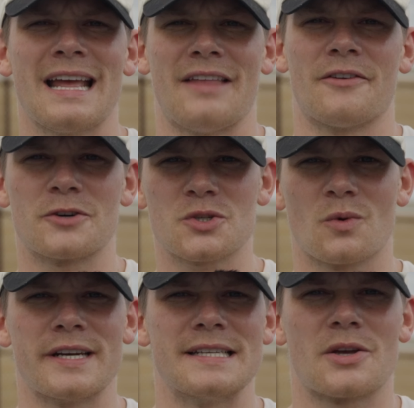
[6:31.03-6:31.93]
And the first
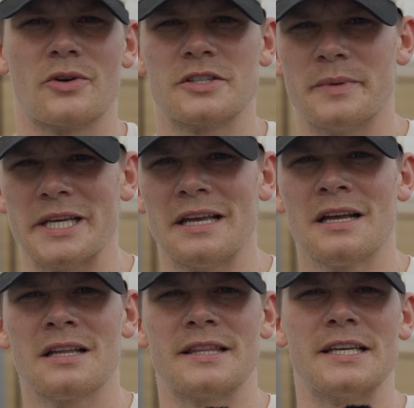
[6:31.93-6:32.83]
one is going to be
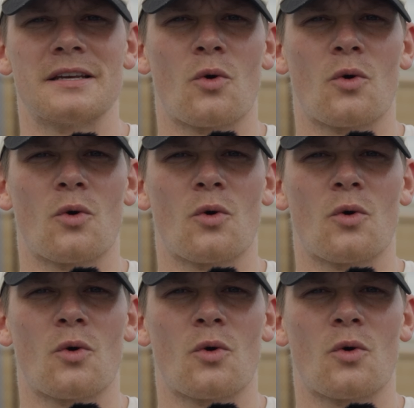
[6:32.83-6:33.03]
the